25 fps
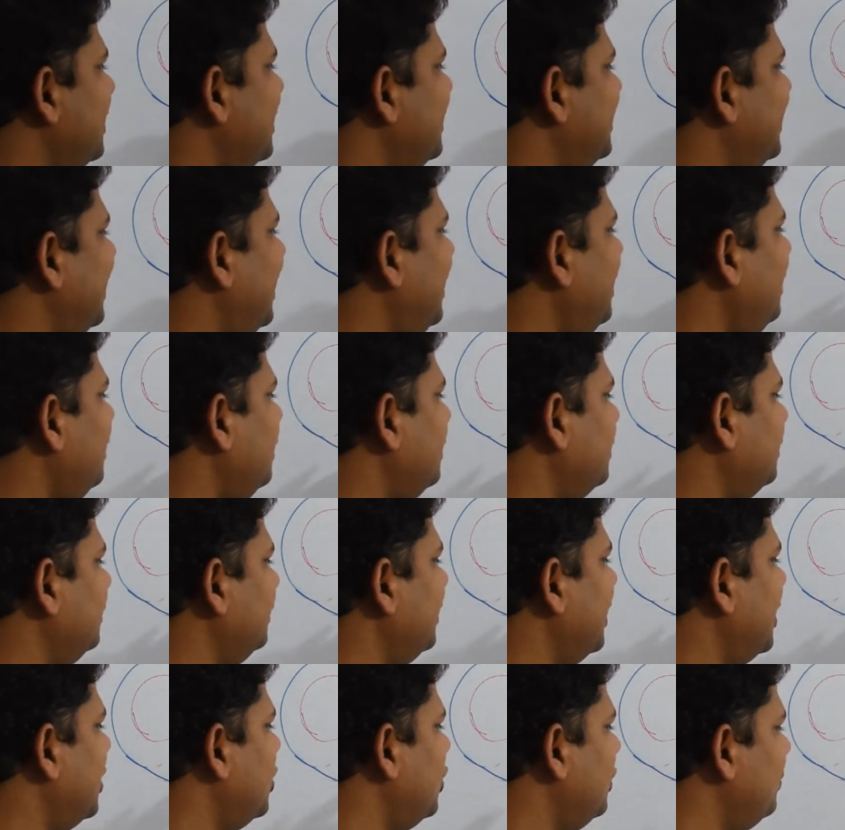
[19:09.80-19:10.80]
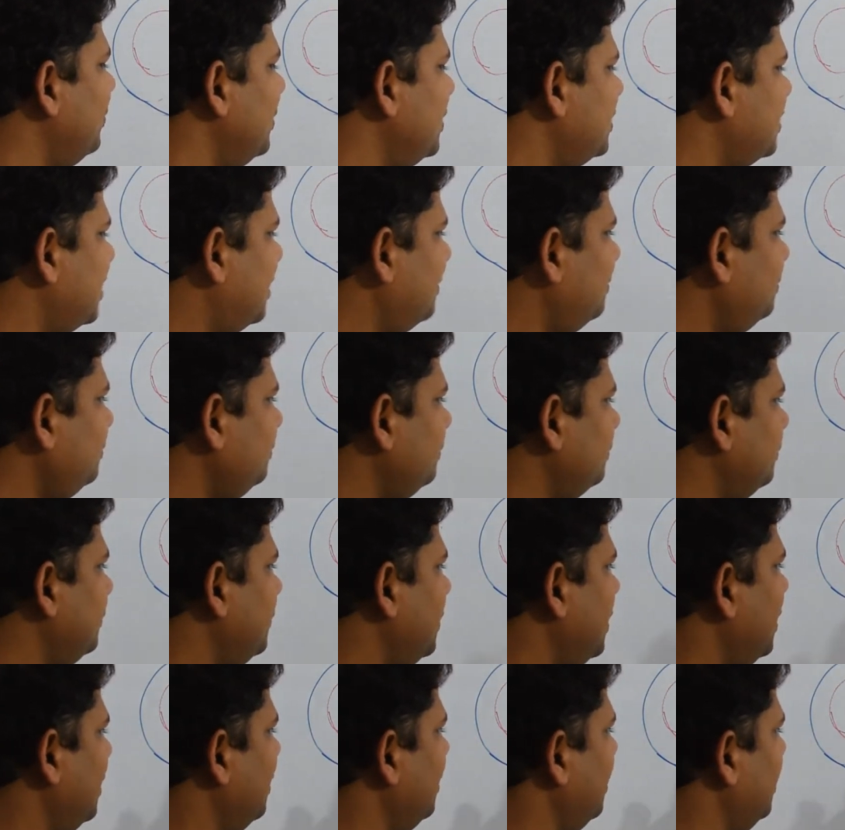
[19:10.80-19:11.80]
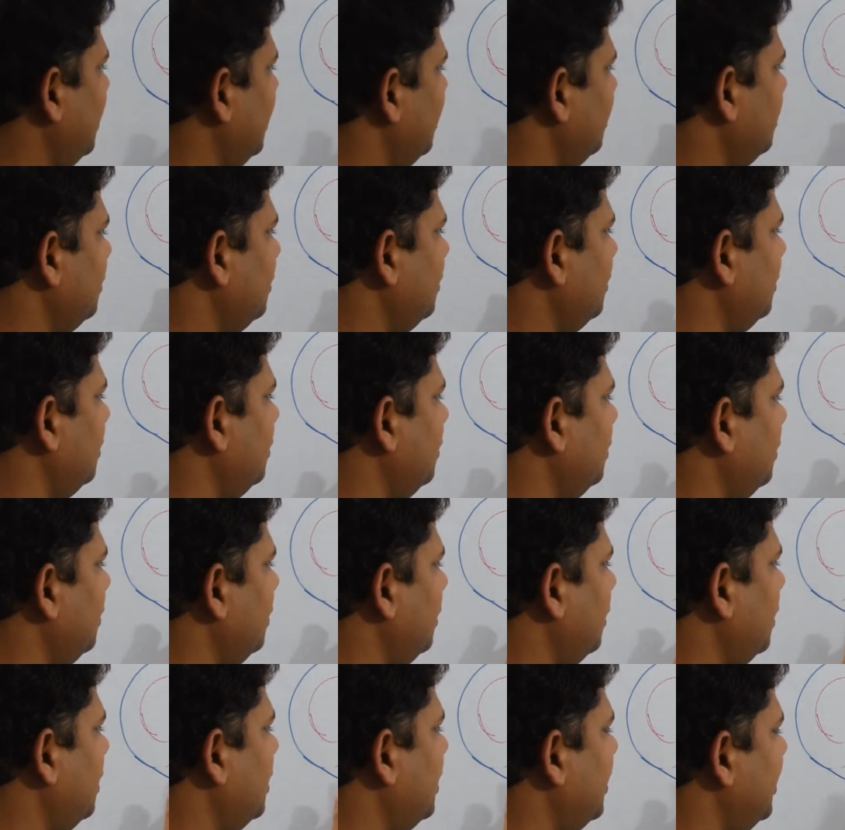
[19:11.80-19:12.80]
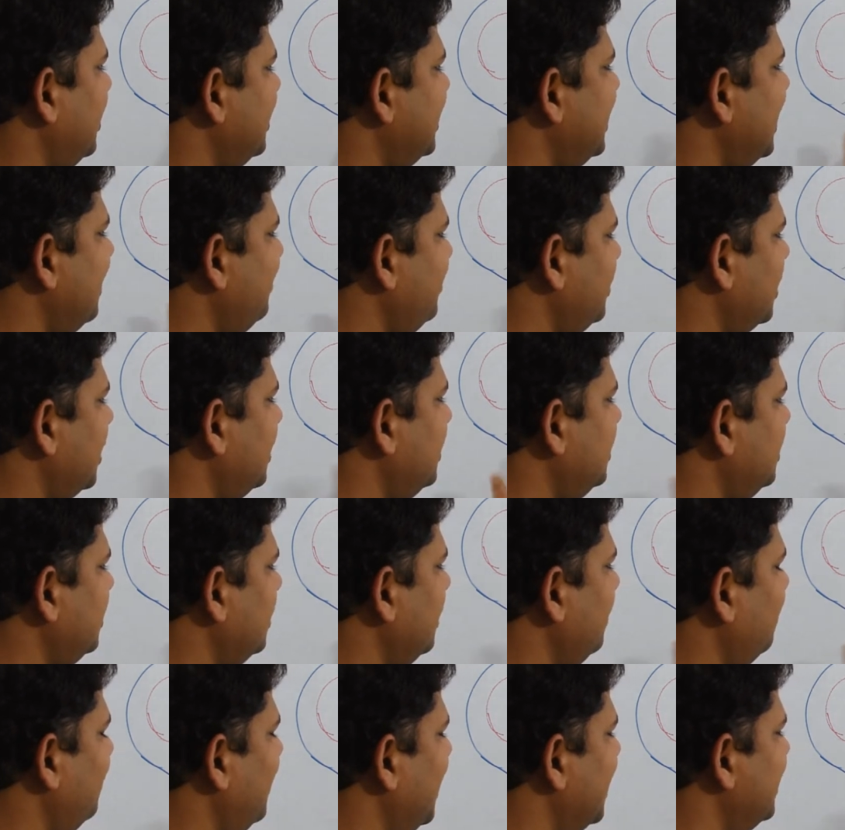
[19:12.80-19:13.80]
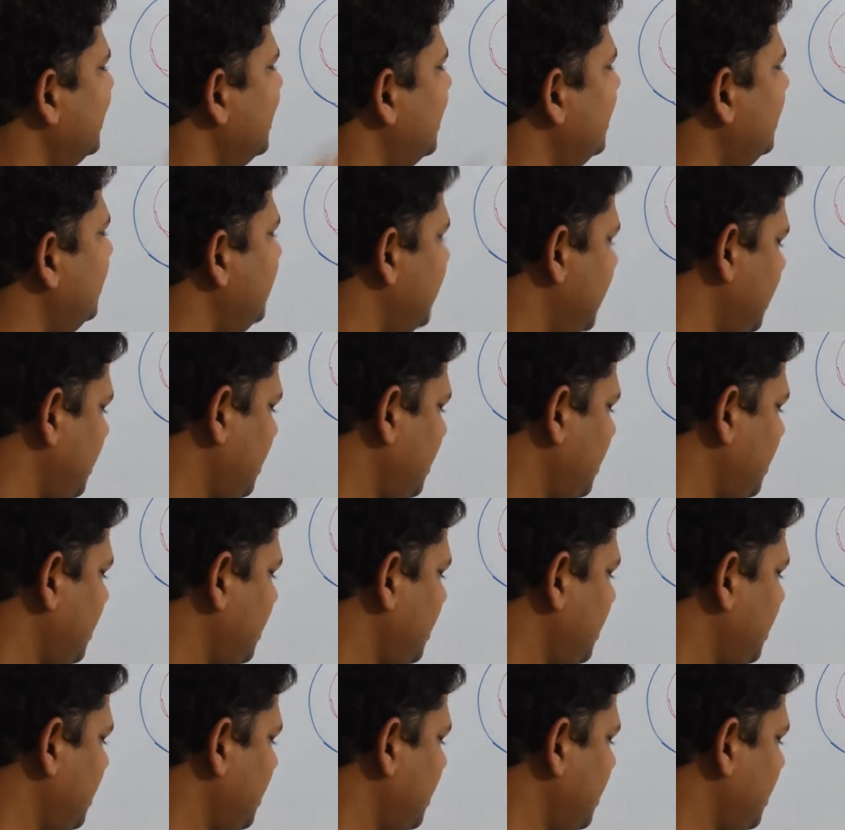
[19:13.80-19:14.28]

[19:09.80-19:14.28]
I said, there will be some receptors present